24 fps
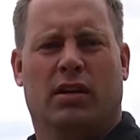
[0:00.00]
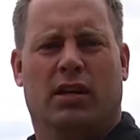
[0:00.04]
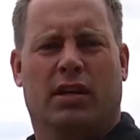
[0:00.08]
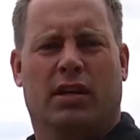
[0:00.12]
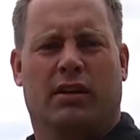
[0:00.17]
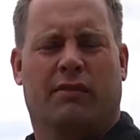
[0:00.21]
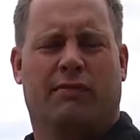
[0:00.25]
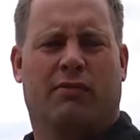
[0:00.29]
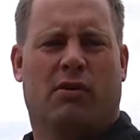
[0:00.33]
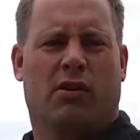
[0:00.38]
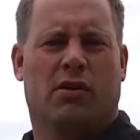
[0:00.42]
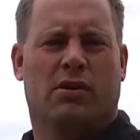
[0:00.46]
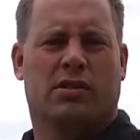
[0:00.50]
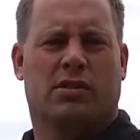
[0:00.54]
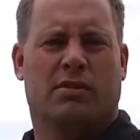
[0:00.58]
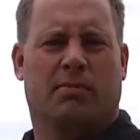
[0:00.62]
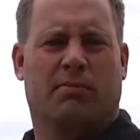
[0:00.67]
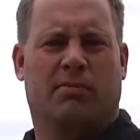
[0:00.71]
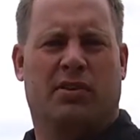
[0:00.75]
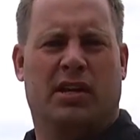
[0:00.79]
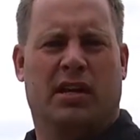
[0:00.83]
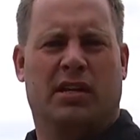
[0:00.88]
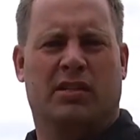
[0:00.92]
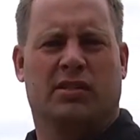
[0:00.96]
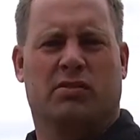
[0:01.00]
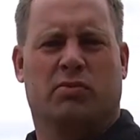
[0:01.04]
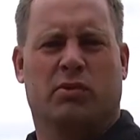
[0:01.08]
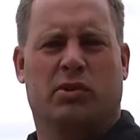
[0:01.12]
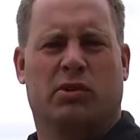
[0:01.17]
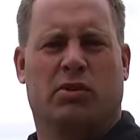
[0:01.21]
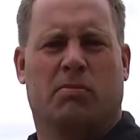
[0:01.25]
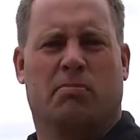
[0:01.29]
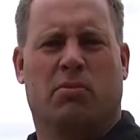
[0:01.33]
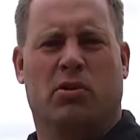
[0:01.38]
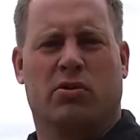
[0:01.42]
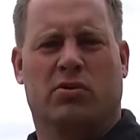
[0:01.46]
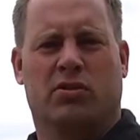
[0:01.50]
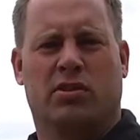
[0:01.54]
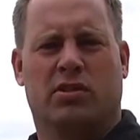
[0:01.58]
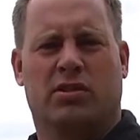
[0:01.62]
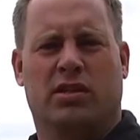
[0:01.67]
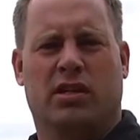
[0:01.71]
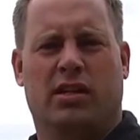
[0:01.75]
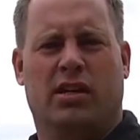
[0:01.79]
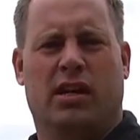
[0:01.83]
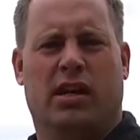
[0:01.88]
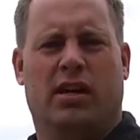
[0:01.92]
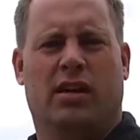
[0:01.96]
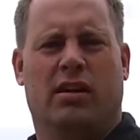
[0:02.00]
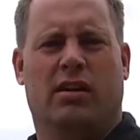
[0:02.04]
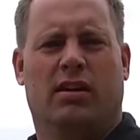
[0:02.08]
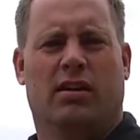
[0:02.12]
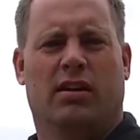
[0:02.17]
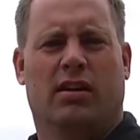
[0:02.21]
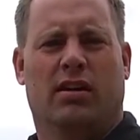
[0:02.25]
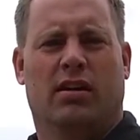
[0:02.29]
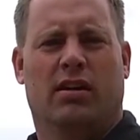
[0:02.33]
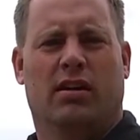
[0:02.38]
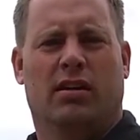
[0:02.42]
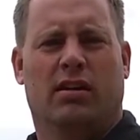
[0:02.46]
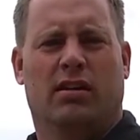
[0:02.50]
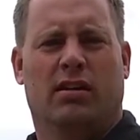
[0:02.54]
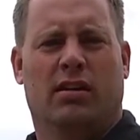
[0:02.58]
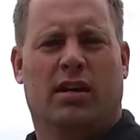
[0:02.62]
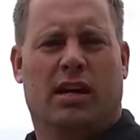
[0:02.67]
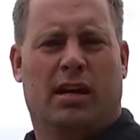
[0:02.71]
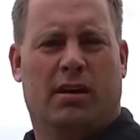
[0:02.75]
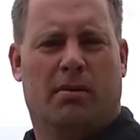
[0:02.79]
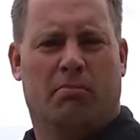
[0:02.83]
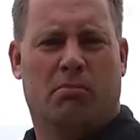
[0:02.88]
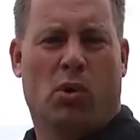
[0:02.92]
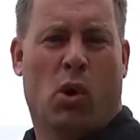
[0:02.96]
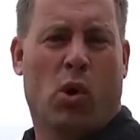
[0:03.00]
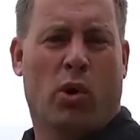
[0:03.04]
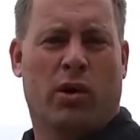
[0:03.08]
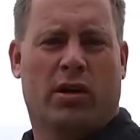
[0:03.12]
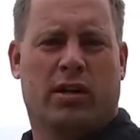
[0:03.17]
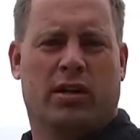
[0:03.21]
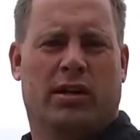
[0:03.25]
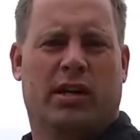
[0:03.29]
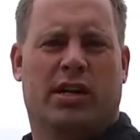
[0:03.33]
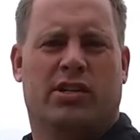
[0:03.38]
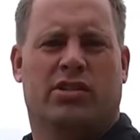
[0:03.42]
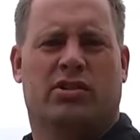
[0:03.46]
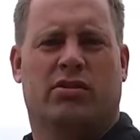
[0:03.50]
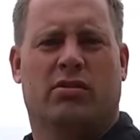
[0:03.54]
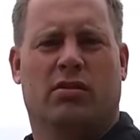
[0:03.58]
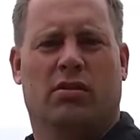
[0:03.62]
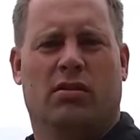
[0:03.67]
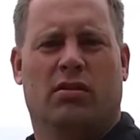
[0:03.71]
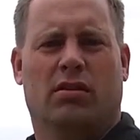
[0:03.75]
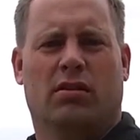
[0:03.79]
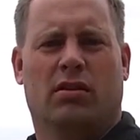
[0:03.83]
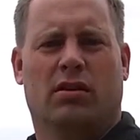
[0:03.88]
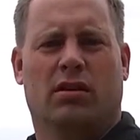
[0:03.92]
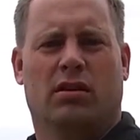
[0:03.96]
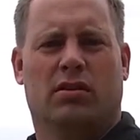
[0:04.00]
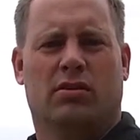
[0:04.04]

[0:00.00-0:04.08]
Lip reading: as far as some things when you're purchasing a mower conditioner.